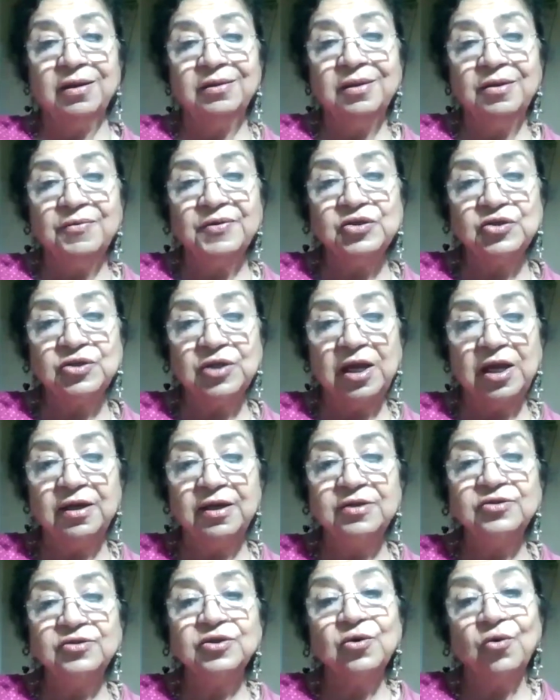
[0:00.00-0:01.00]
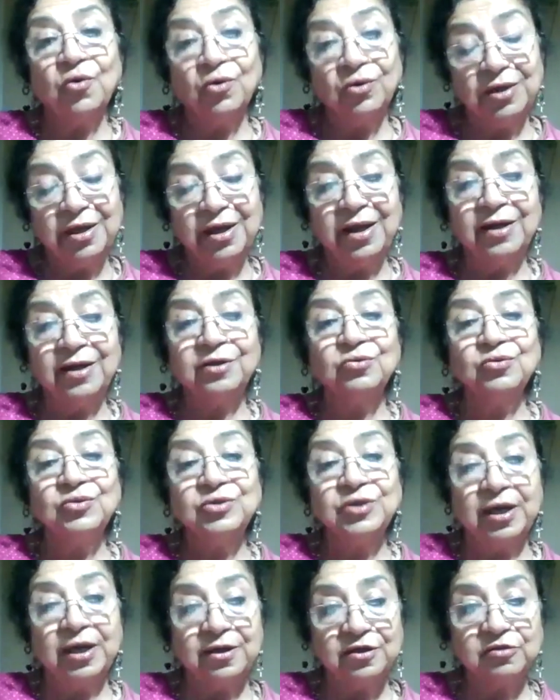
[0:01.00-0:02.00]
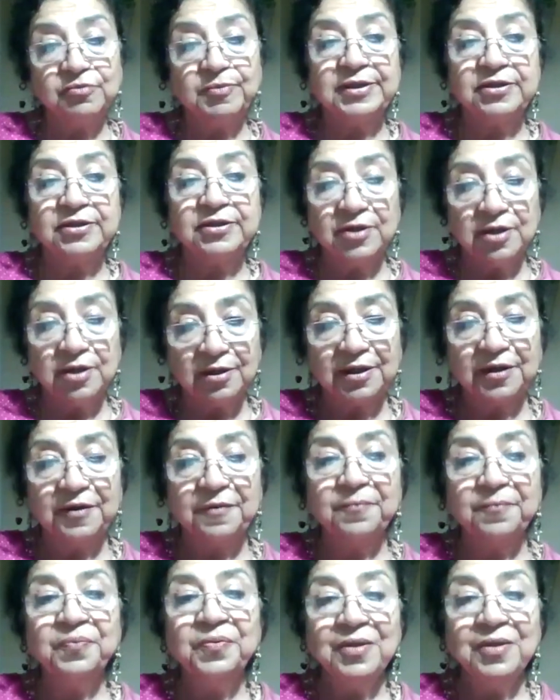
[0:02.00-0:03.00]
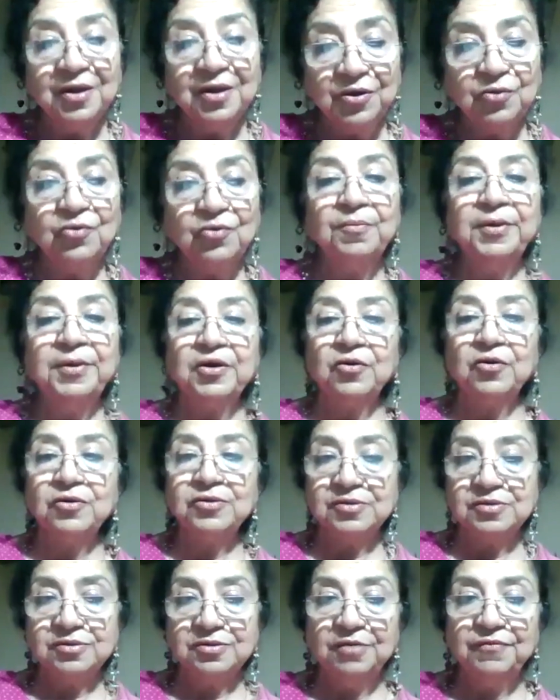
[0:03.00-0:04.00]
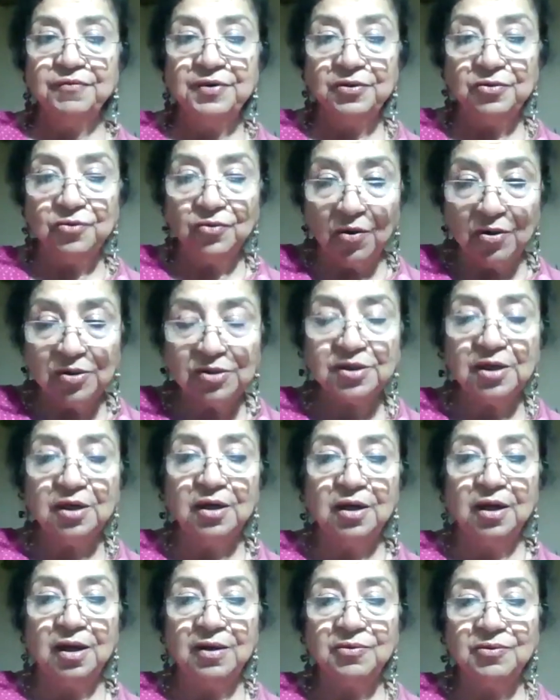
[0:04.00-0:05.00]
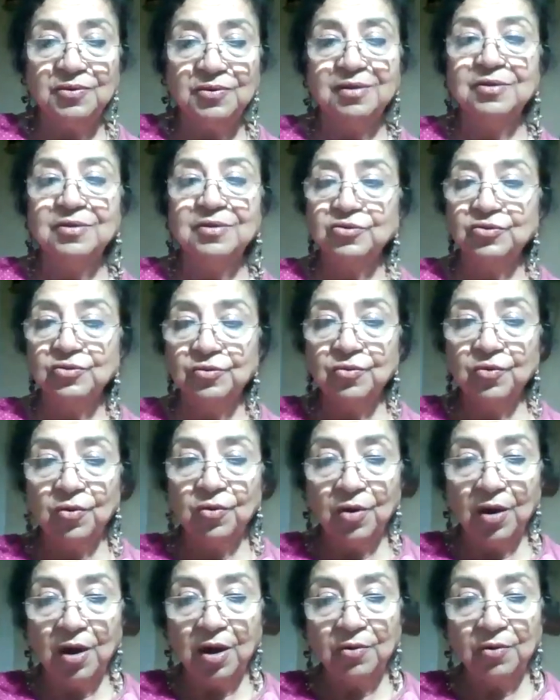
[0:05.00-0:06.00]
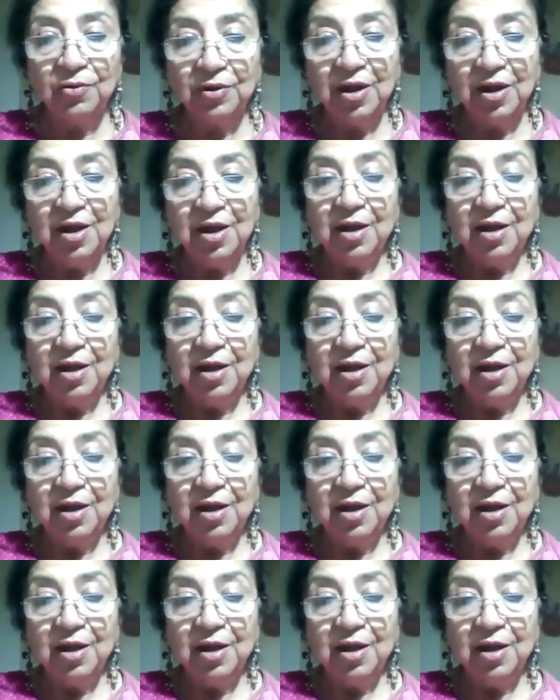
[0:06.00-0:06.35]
they were challenging, or they had to challenge patriarchy, you know, because they were not allowed to go out.